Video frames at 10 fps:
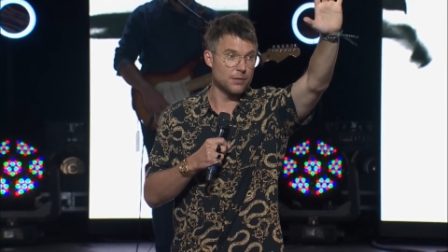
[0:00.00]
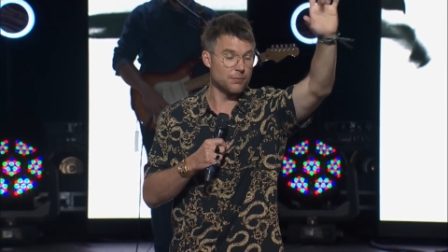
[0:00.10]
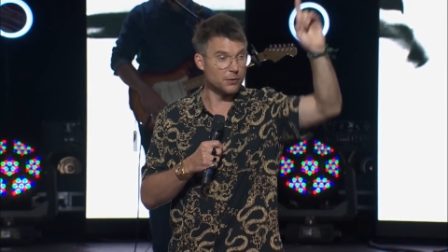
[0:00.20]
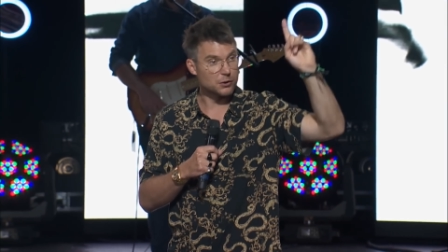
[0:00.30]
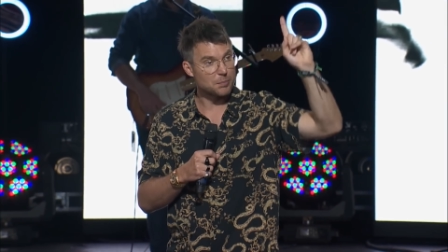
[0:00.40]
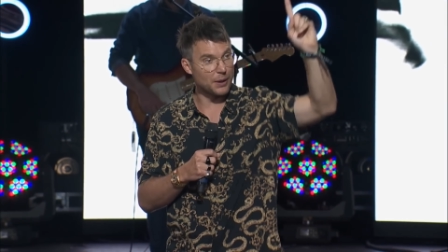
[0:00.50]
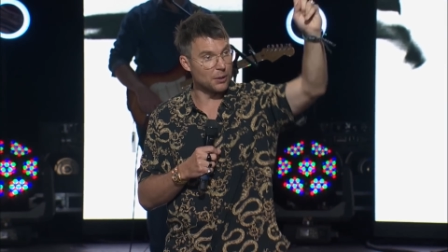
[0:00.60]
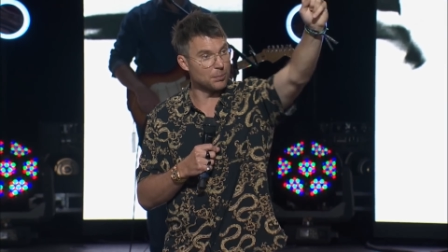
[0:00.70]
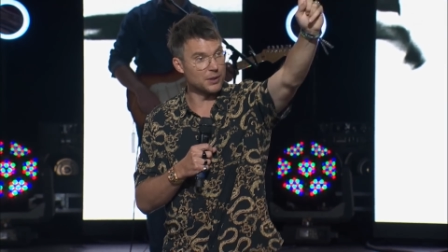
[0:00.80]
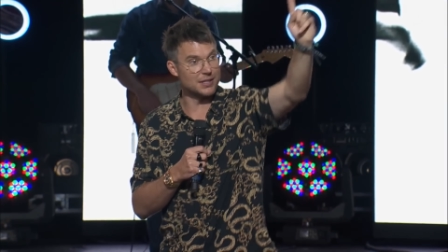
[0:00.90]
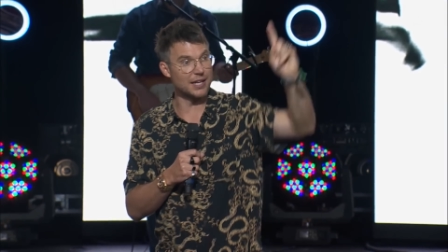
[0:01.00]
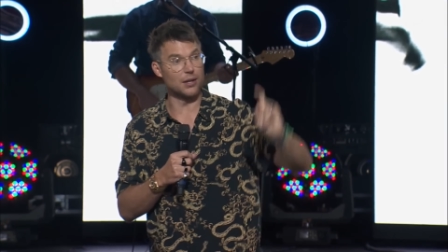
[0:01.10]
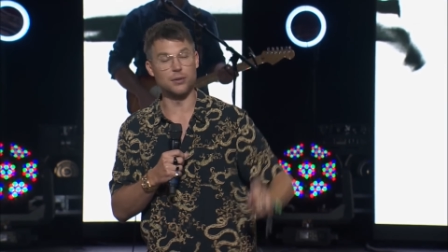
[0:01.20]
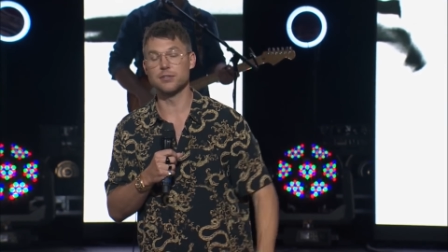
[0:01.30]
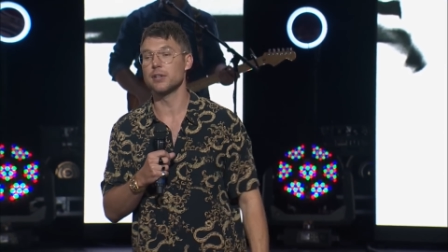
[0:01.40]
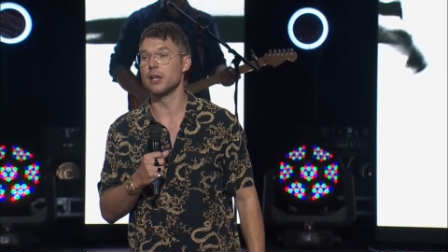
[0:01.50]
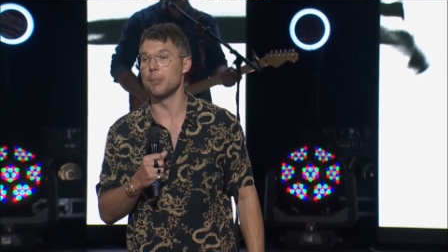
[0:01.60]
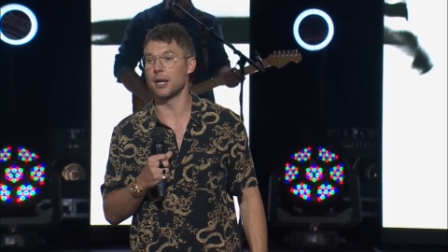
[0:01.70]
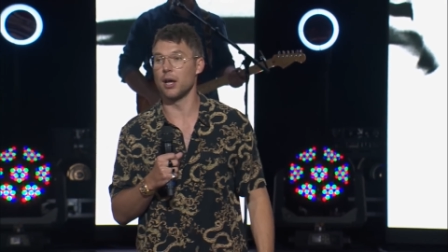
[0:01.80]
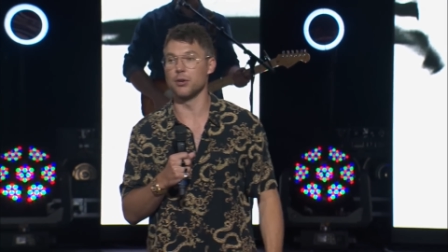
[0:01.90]
The first parable he tells
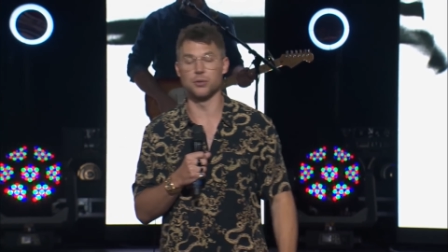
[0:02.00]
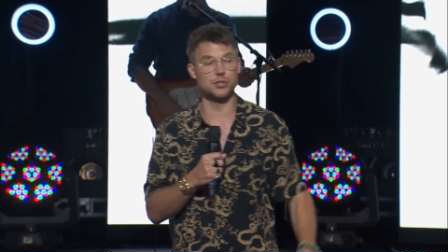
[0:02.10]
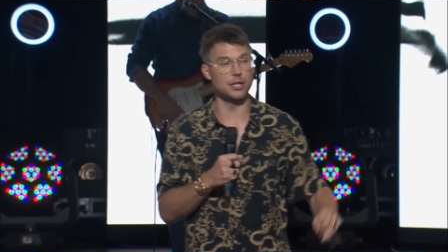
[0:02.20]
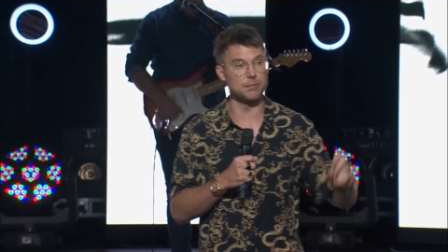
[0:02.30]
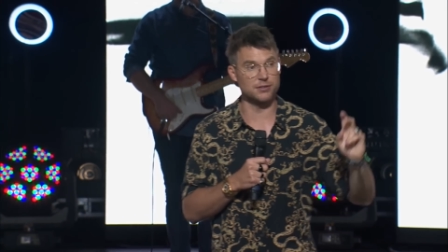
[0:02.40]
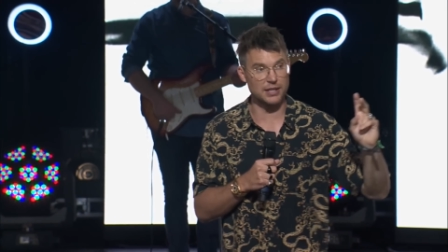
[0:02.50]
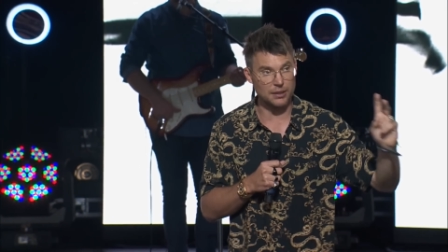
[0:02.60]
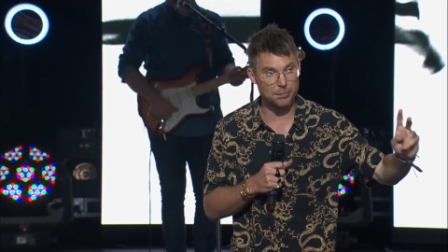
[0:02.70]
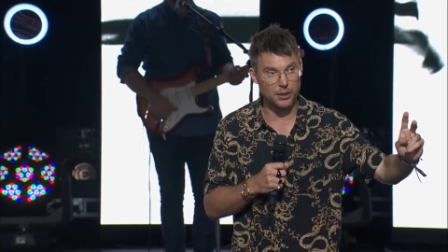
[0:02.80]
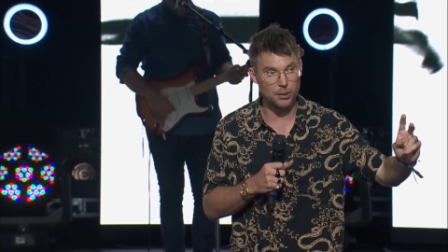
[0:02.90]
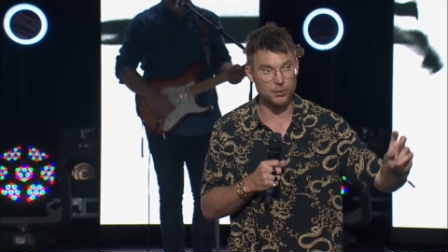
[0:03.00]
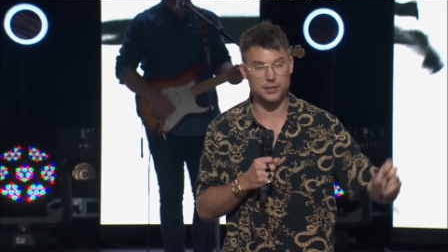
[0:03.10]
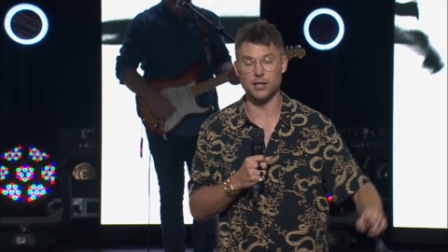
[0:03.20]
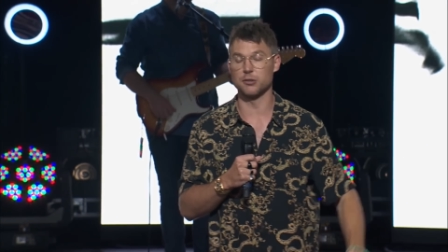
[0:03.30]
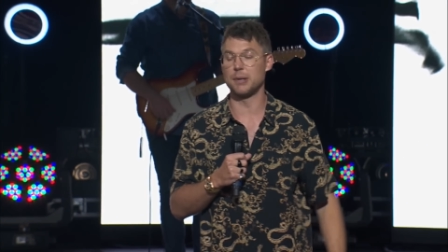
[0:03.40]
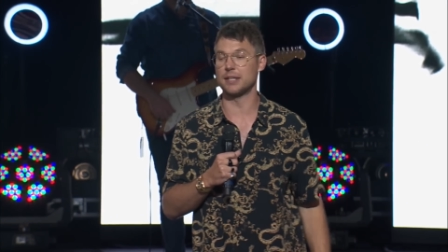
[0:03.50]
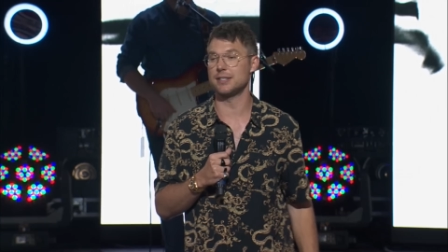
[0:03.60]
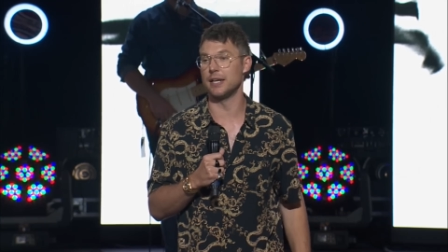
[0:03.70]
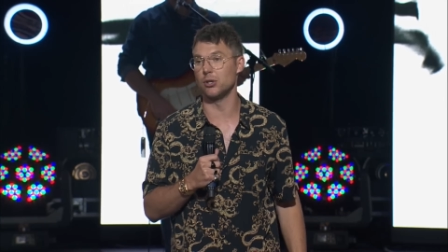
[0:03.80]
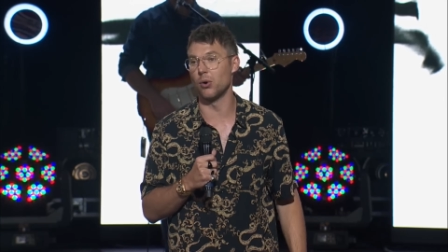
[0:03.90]
about 100 sheep. The second parable he tells
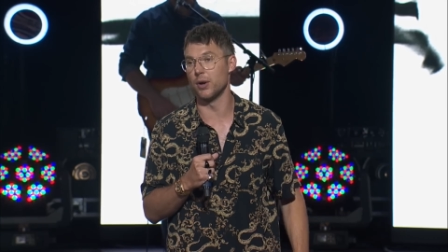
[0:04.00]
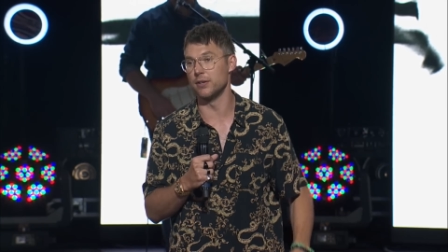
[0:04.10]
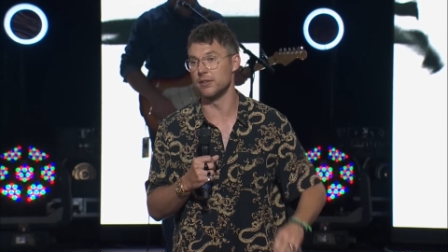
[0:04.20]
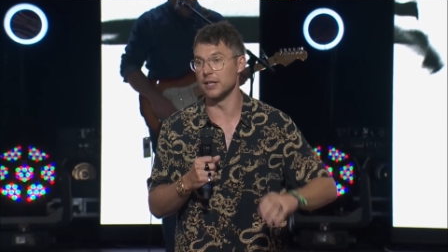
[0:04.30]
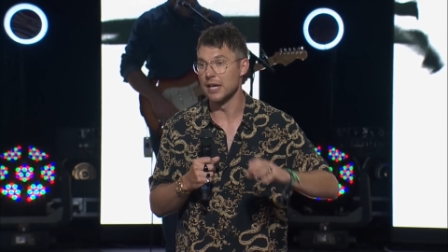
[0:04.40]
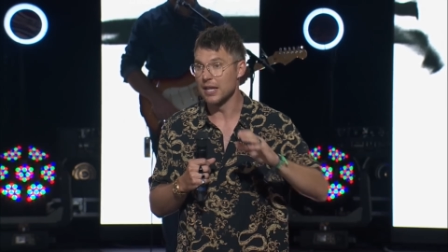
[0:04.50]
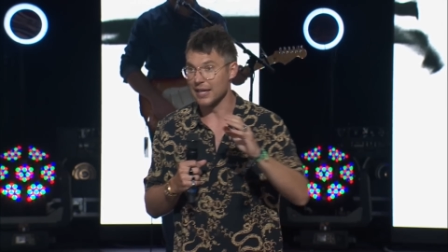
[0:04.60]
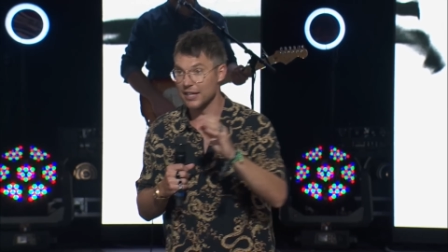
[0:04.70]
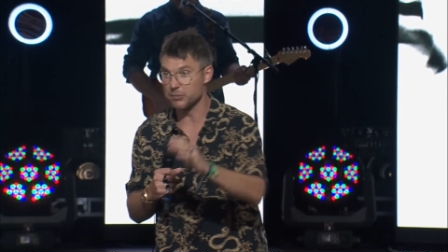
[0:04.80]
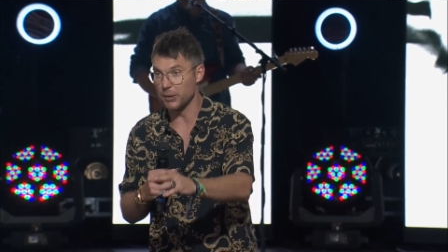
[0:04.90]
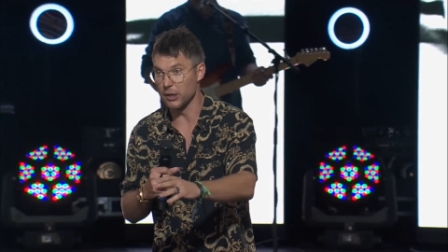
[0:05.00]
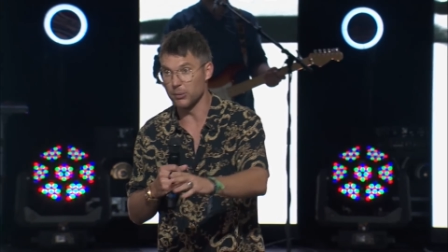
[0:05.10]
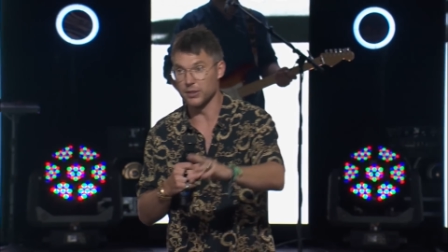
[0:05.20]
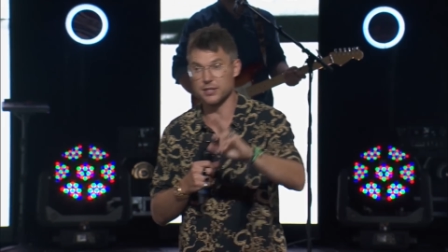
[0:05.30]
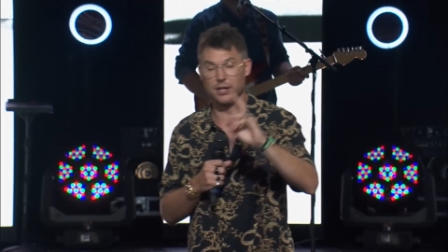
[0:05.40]
about 10 coins. The last parable he